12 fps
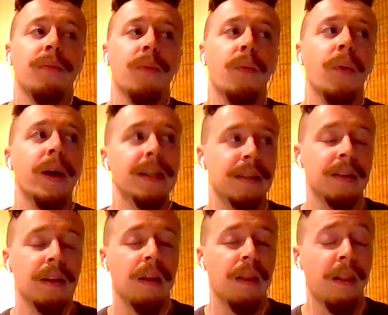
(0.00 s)

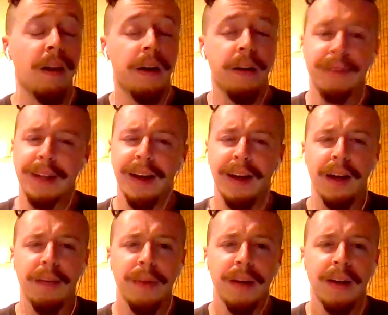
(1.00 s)
wasted a lot of
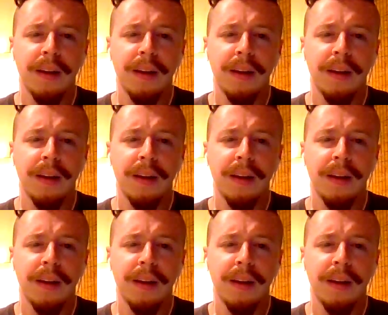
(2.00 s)
time